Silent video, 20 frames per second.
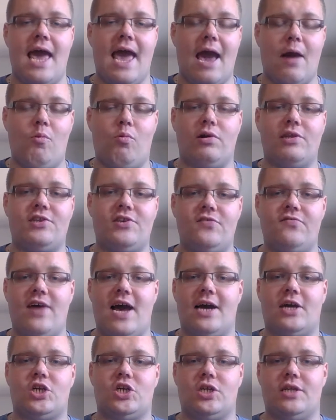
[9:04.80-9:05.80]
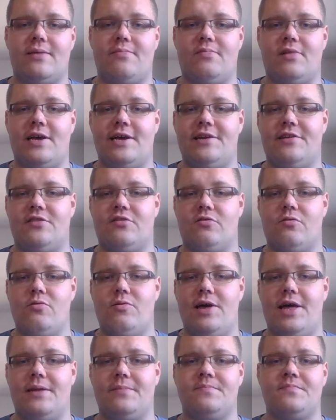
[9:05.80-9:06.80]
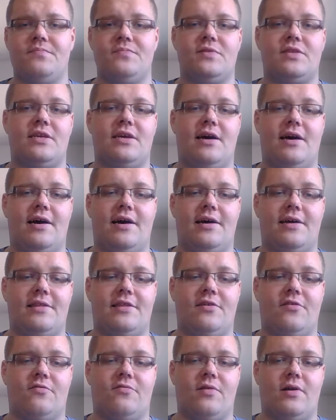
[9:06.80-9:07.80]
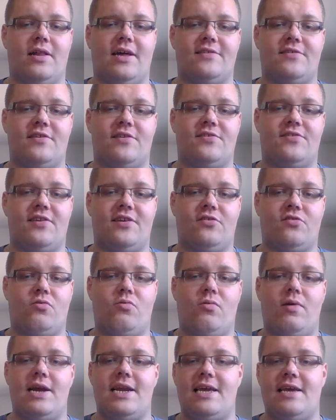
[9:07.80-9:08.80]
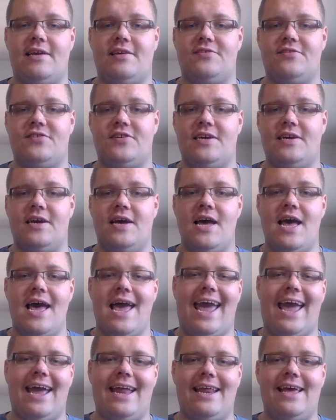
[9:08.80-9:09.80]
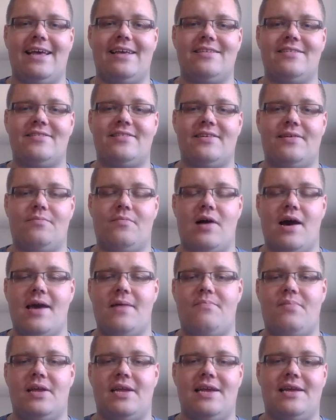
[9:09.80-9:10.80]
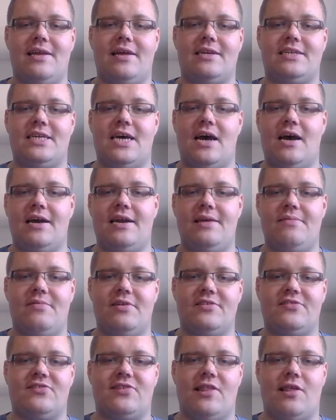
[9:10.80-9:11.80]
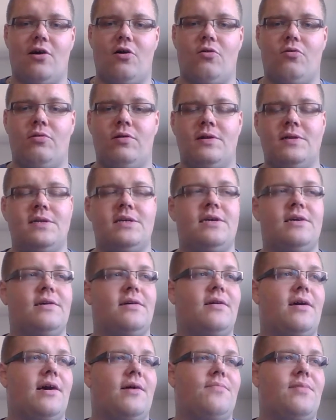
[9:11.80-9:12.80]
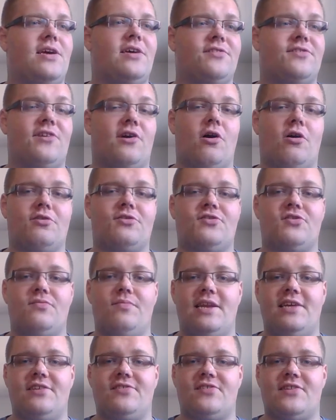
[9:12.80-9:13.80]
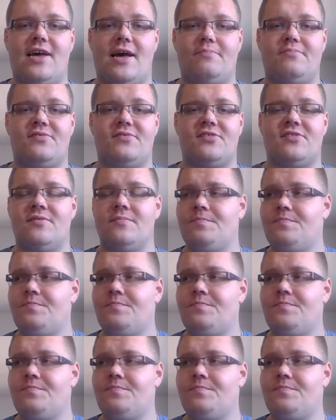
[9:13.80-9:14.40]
and once you've actually played through it, you'll realize it's quite easy. It is, in my opinion, a tiny bit slow because there are so many steps,